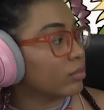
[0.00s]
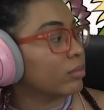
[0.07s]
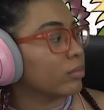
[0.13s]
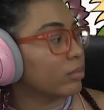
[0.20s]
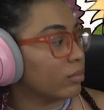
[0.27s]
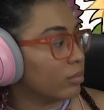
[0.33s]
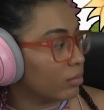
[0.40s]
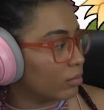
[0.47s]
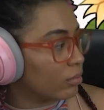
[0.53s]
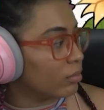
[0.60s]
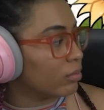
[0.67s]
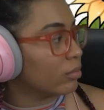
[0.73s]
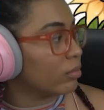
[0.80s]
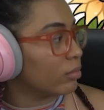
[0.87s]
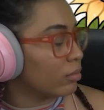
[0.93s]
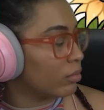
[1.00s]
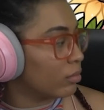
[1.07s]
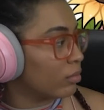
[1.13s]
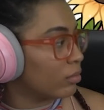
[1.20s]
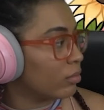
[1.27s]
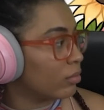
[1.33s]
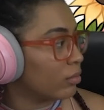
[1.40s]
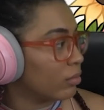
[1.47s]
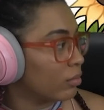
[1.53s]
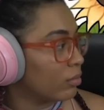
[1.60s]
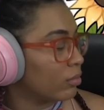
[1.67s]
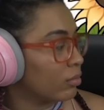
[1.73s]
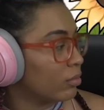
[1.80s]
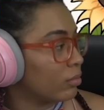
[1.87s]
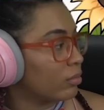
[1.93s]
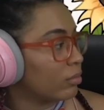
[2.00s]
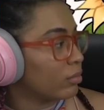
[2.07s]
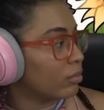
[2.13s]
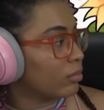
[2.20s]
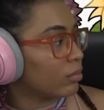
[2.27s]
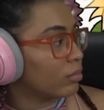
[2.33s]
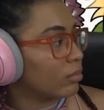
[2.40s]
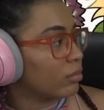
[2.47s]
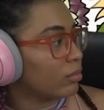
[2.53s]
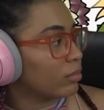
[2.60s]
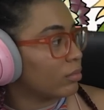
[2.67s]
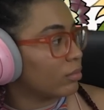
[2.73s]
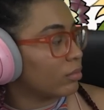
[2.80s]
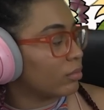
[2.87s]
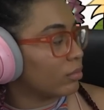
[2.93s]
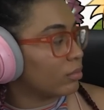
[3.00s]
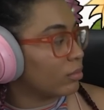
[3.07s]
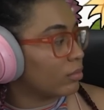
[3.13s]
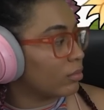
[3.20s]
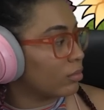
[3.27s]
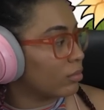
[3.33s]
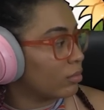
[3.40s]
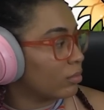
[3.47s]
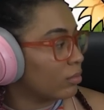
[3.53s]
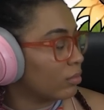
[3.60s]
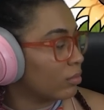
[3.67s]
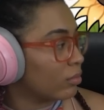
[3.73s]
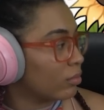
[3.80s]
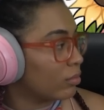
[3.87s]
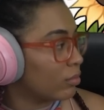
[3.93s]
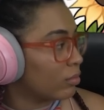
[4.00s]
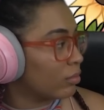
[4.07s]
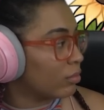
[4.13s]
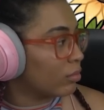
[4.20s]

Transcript: This person isn't speaking.